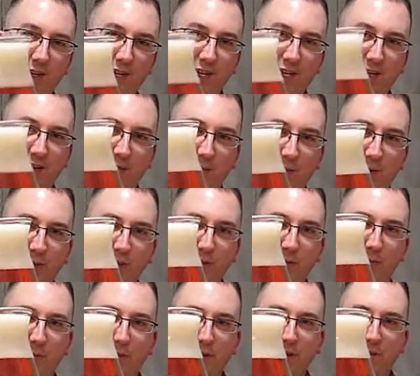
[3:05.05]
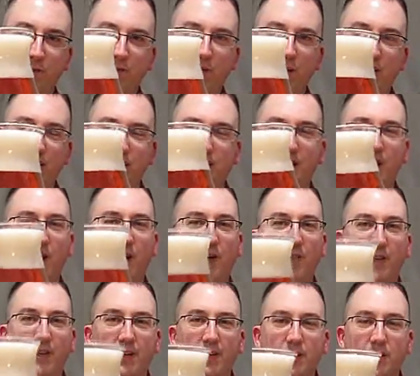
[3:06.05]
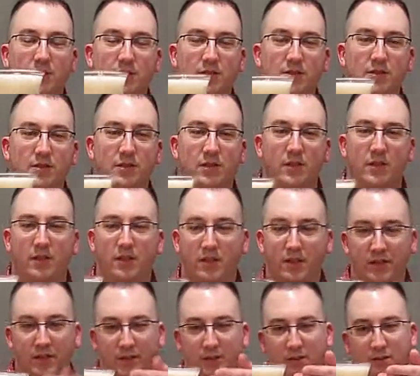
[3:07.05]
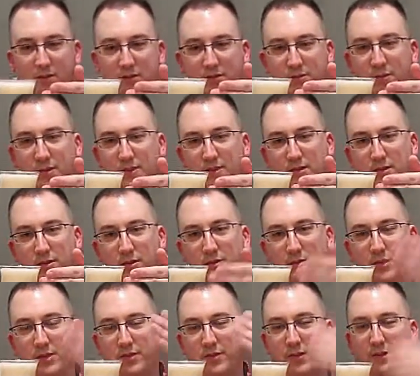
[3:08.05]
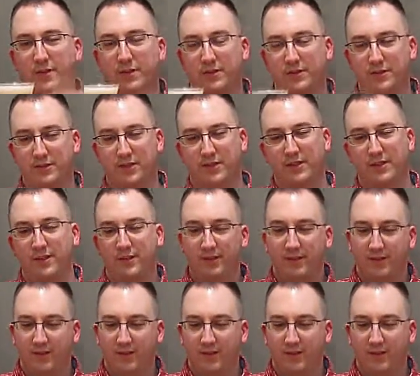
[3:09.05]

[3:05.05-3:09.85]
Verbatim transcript: I got a pretty big fat head on there. It's you know, it's what, two, three fingers, yeah.